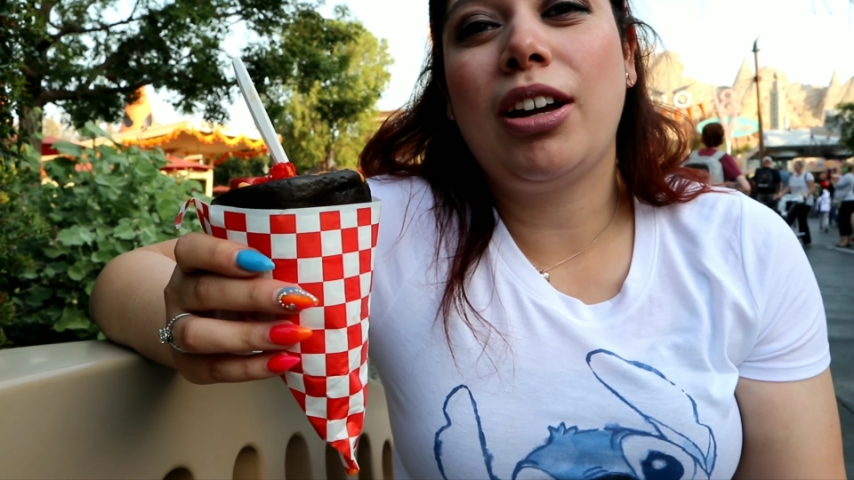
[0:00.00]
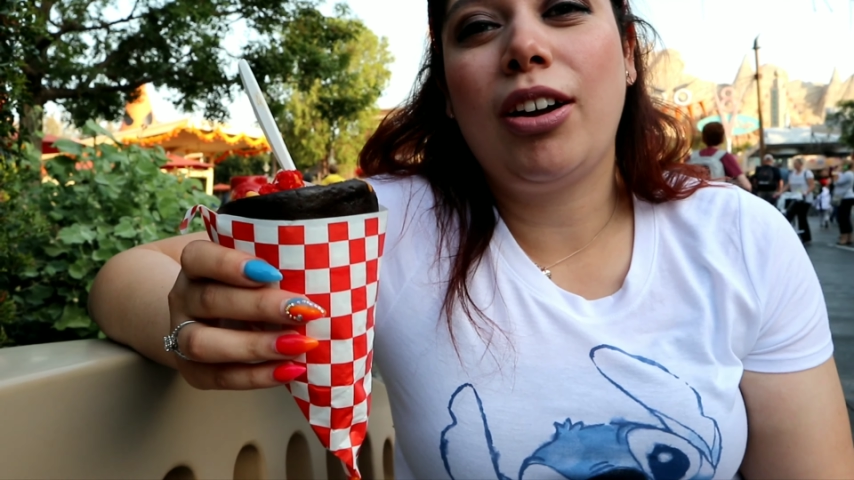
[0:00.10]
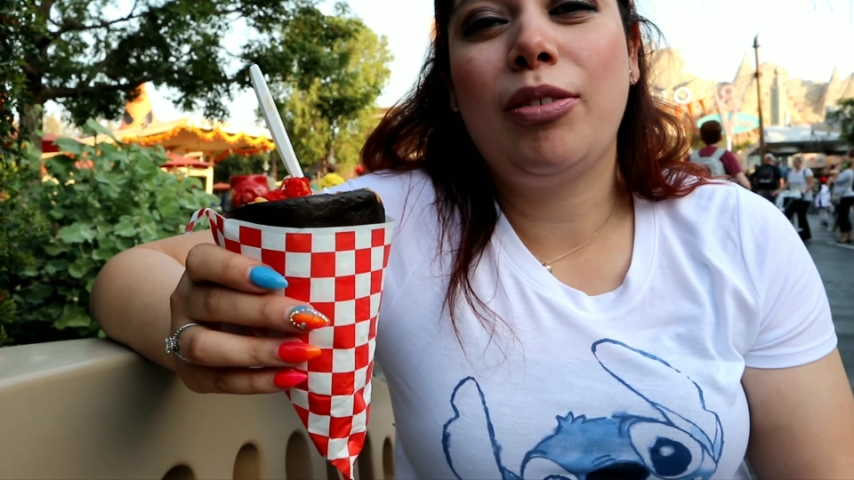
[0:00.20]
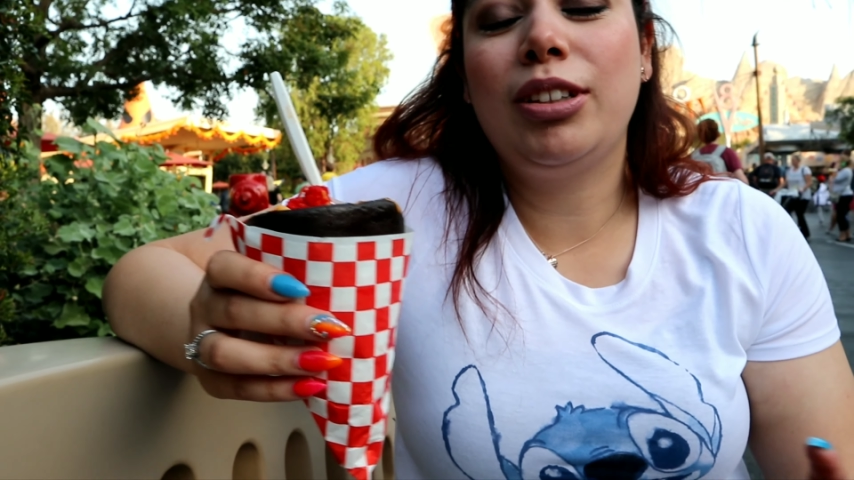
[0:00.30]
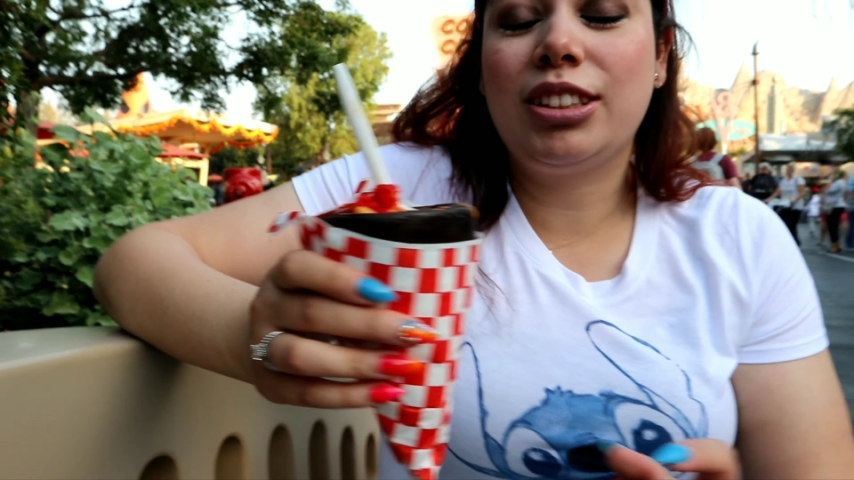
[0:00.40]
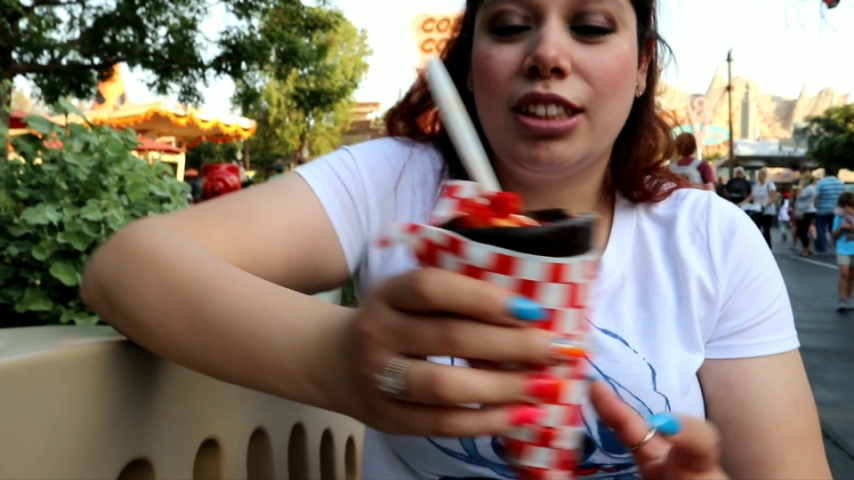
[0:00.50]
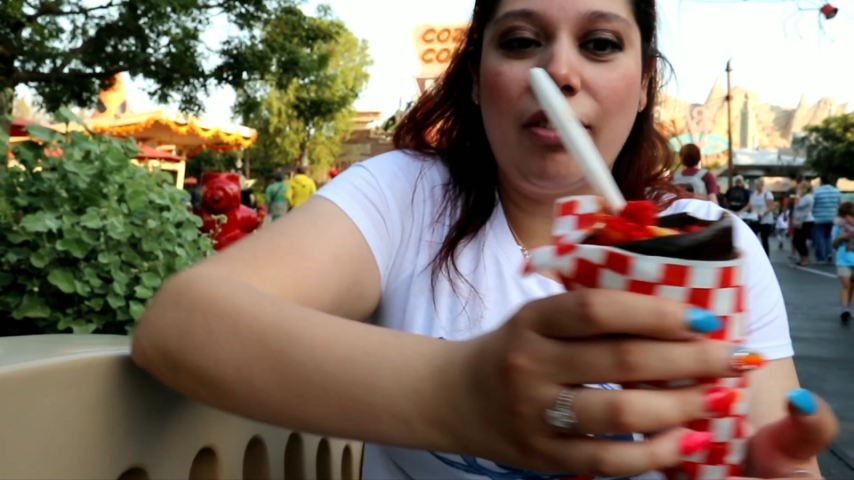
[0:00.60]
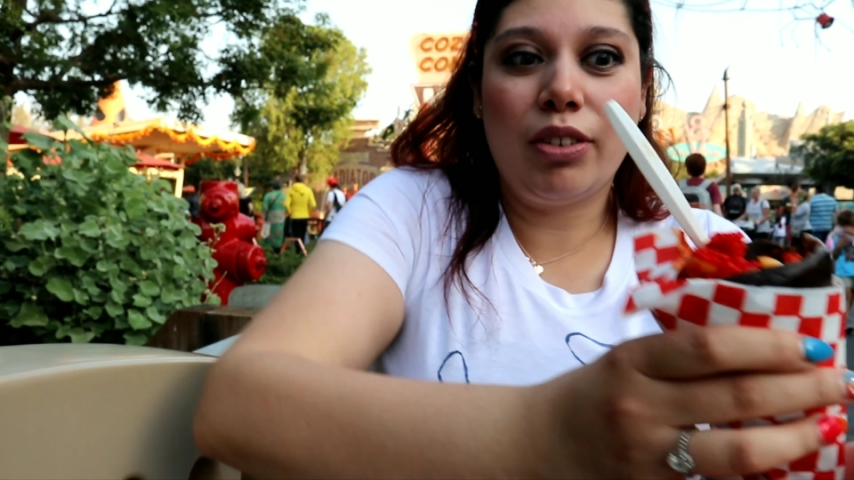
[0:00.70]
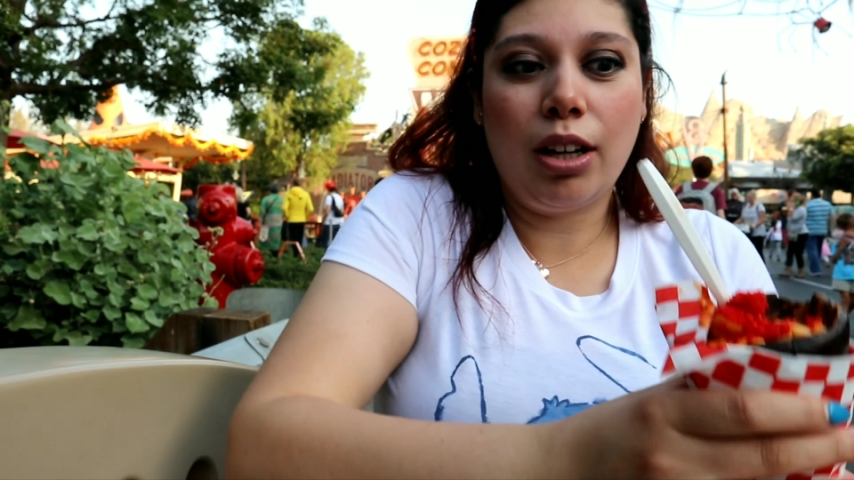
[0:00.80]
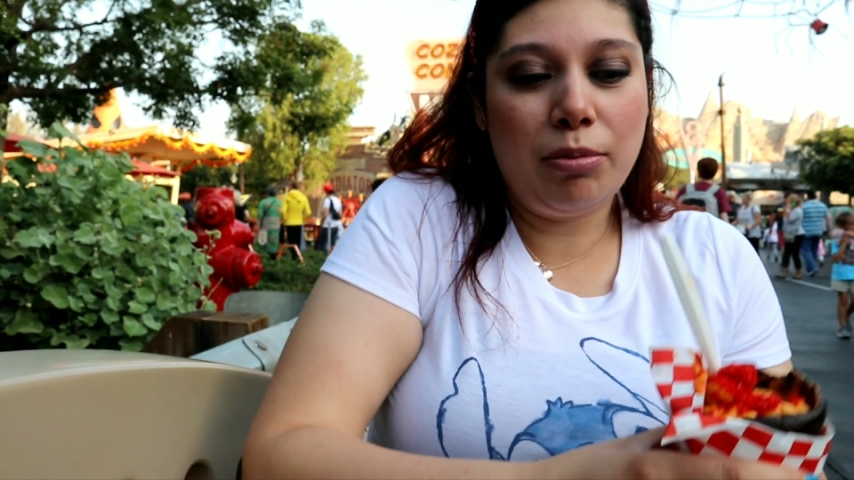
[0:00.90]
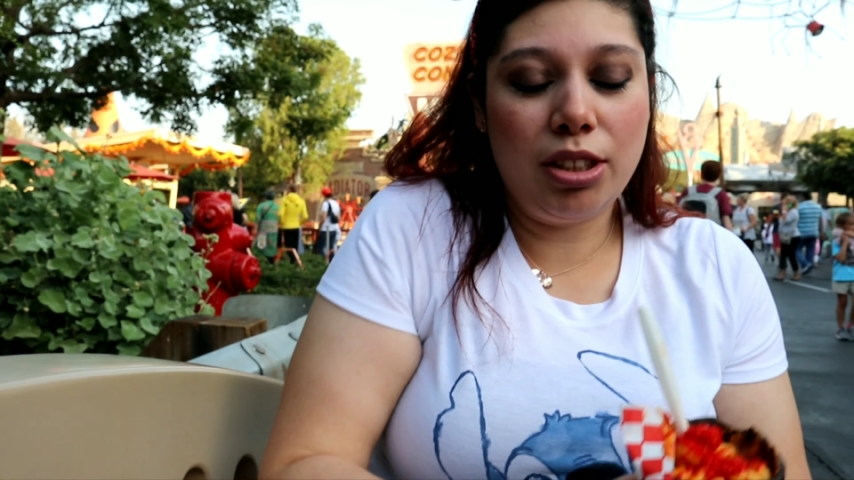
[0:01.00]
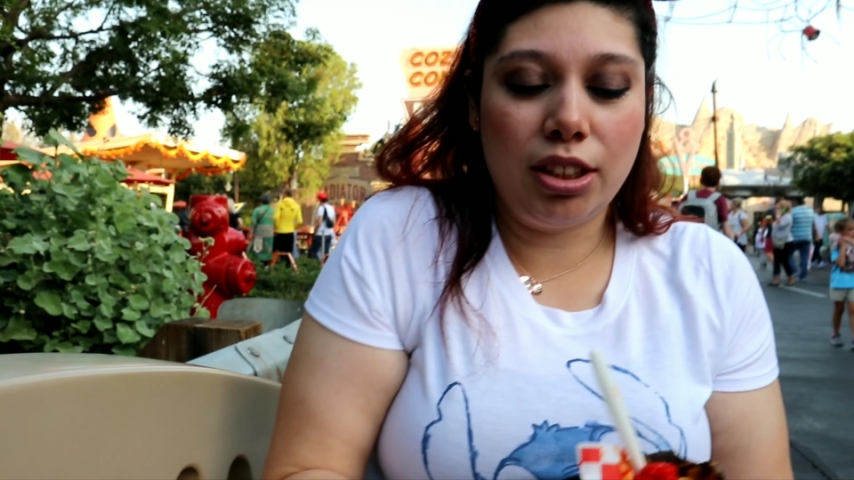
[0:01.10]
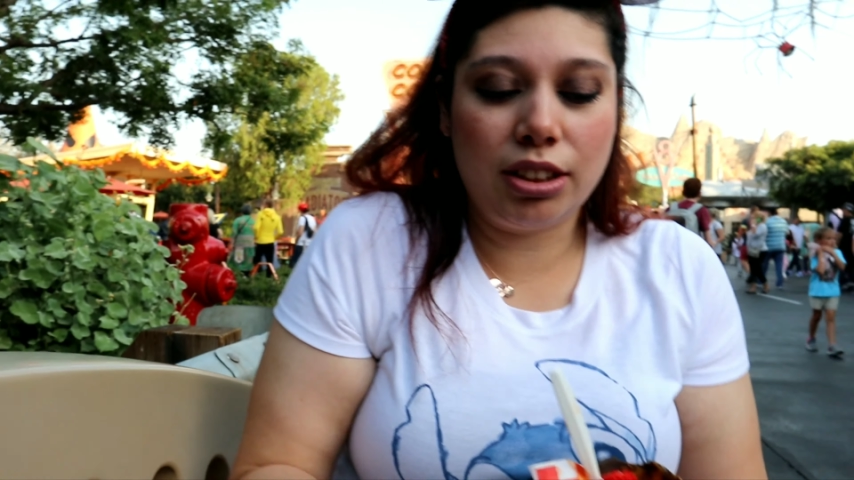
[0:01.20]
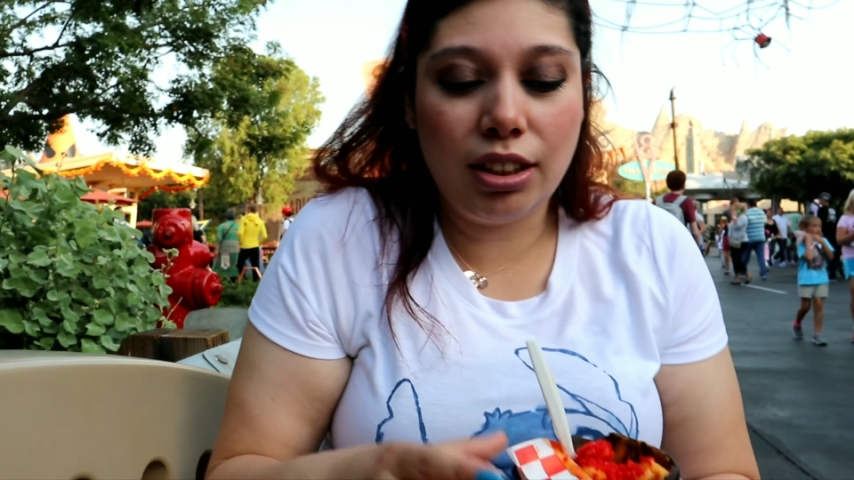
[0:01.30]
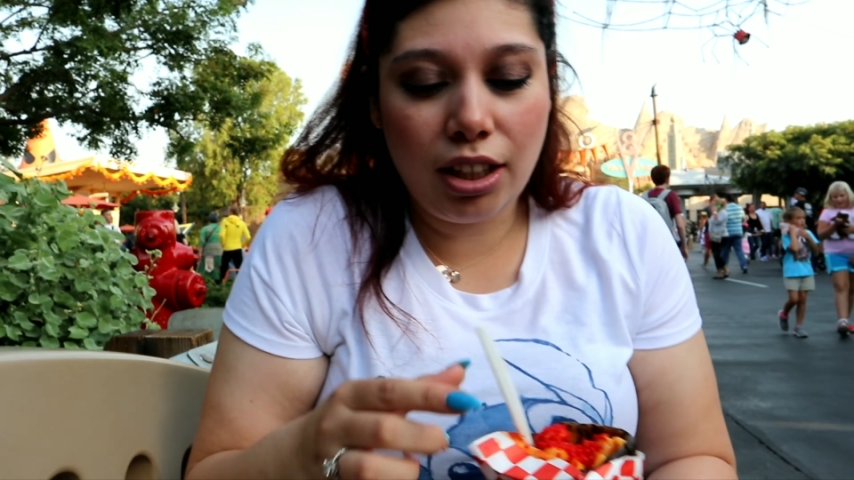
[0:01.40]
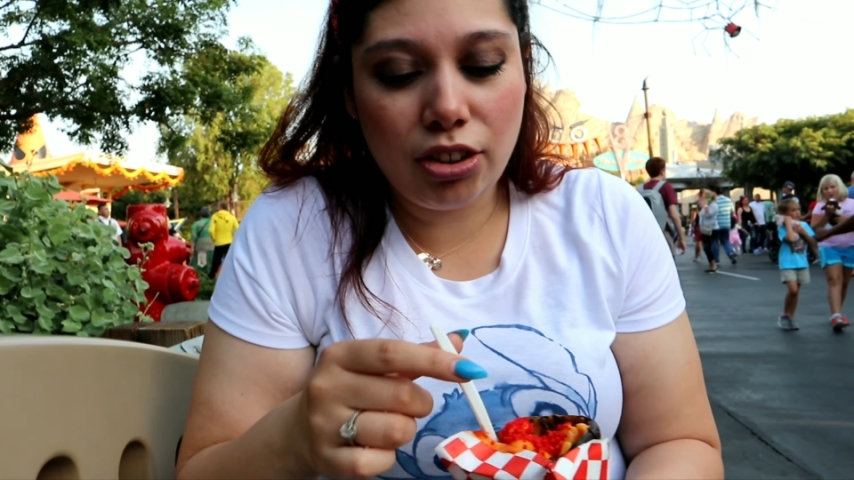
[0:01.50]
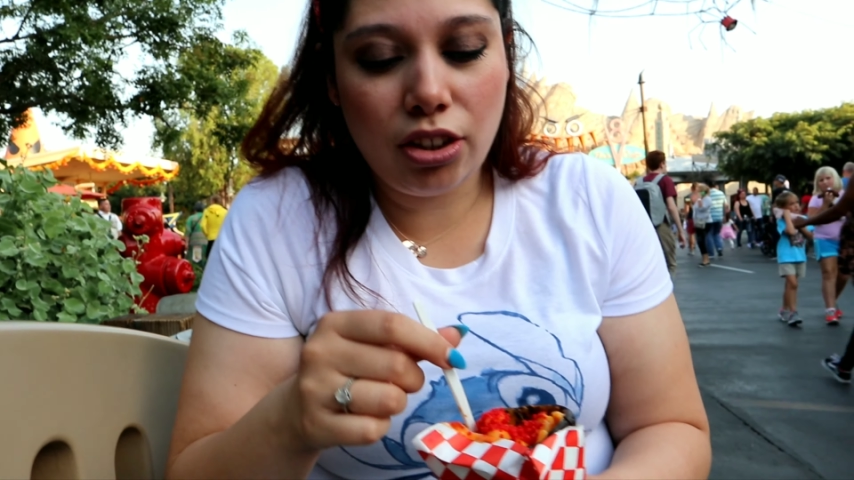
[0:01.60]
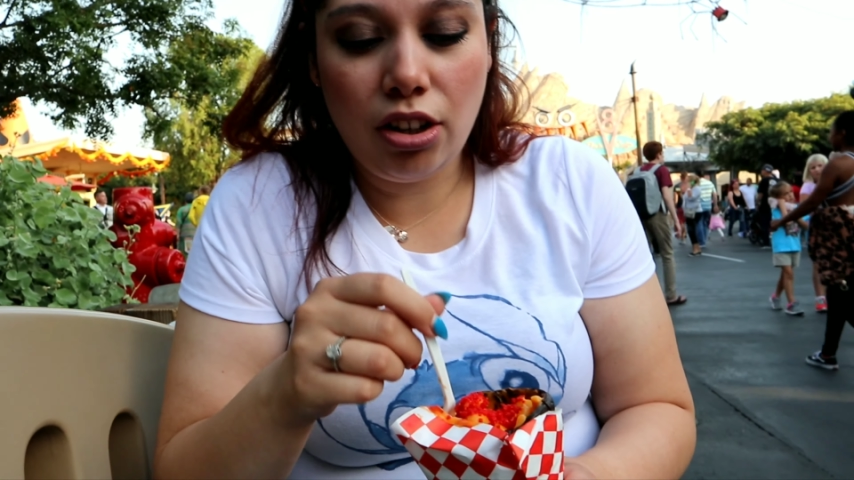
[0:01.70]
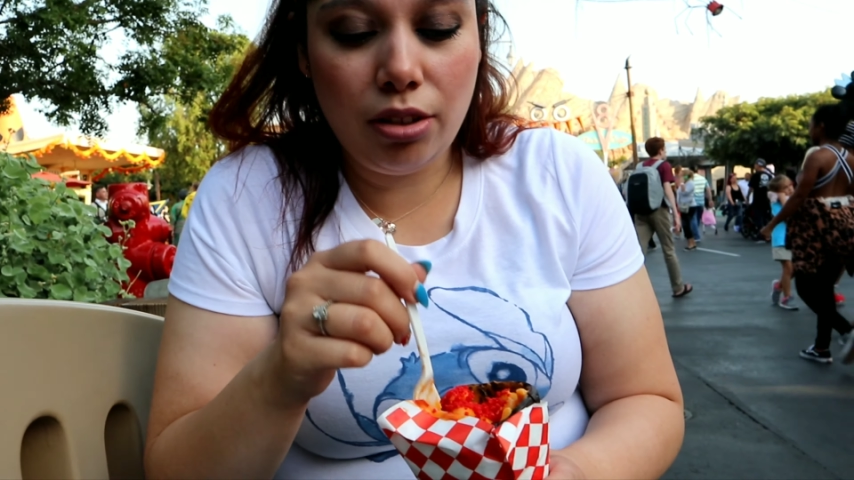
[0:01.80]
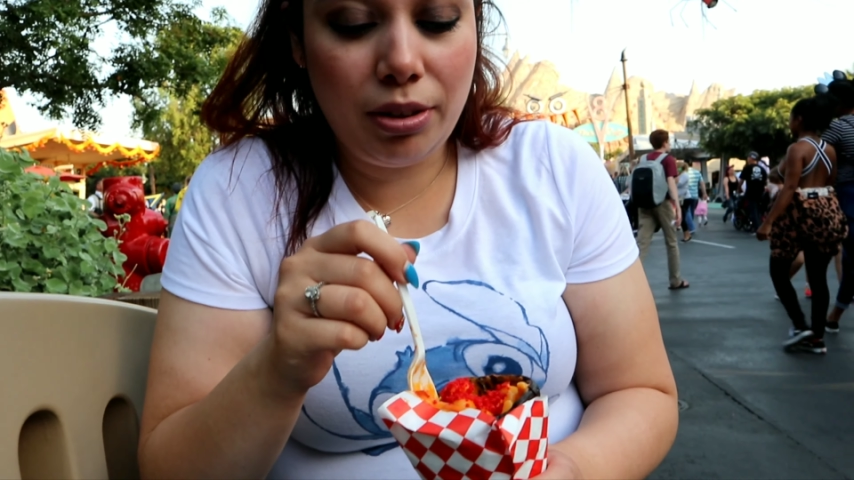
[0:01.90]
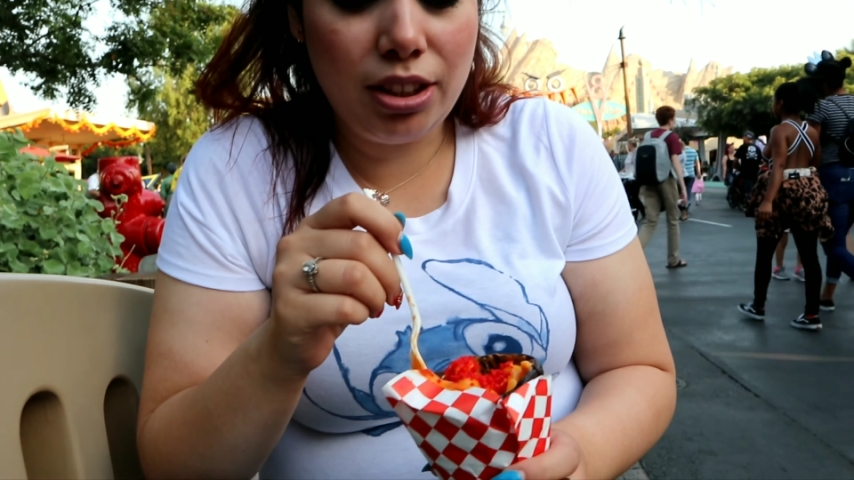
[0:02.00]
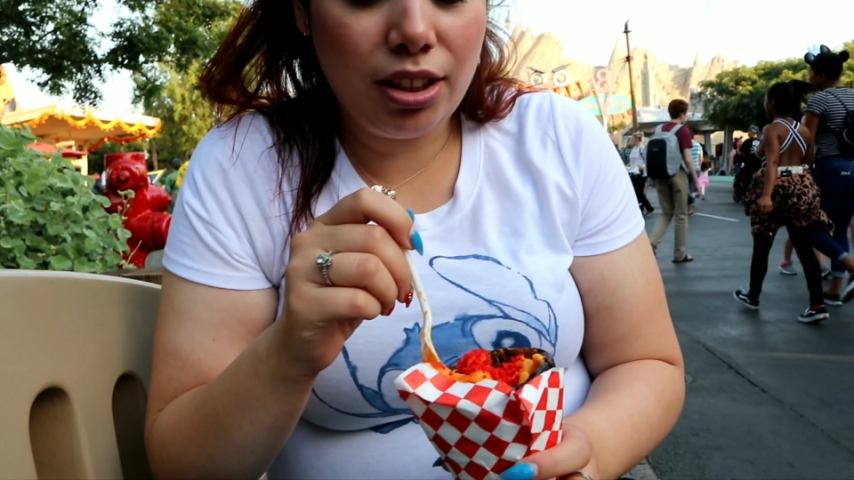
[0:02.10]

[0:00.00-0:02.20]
I always never come to Disneyland during Halloween